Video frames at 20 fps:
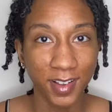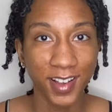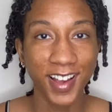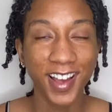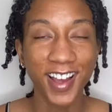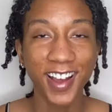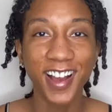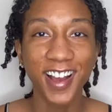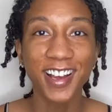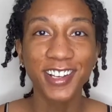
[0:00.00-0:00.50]

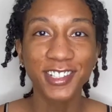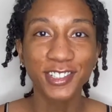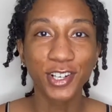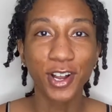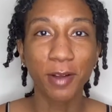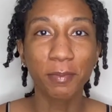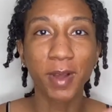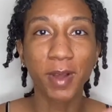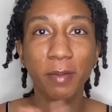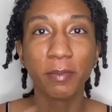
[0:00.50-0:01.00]
Hi guys, so
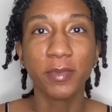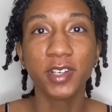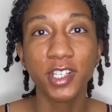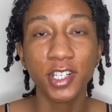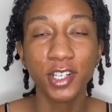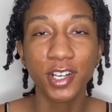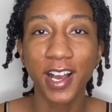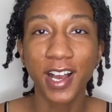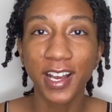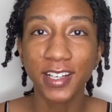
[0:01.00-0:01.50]
I'm coming to
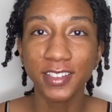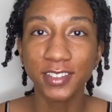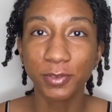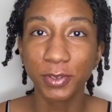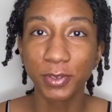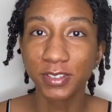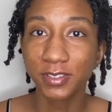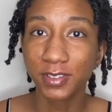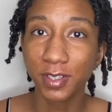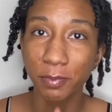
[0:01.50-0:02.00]
you guys
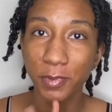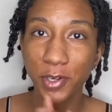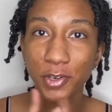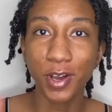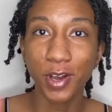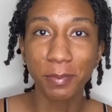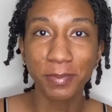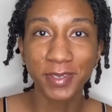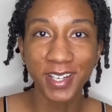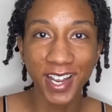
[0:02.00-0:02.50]
with some new
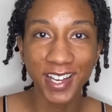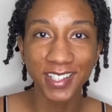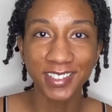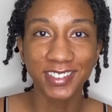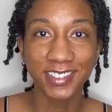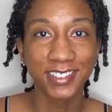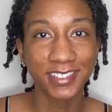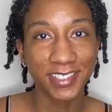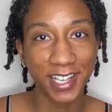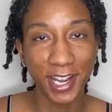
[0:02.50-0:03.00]
updates.
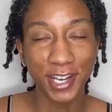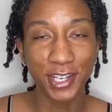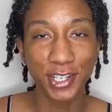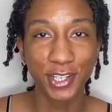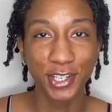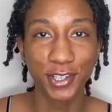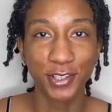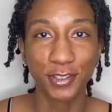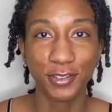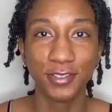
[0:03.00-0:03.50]
Stay
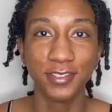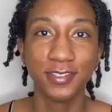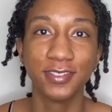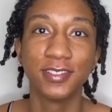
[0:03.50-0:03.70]
tuned.